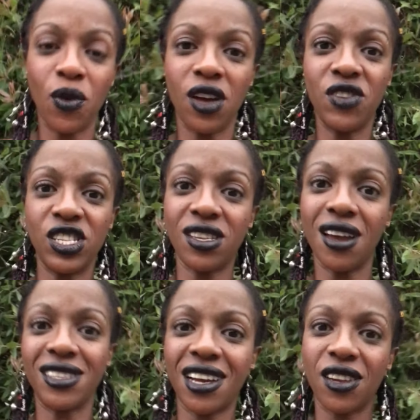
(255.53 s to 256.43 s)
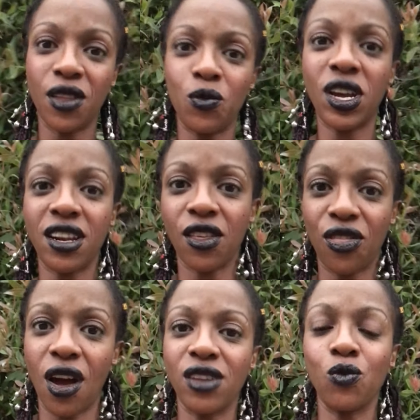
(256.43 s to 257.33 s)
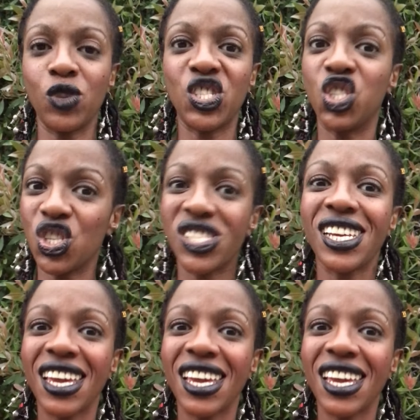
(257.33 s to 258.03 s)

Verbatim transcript: of his uh, title that we kind of thought was just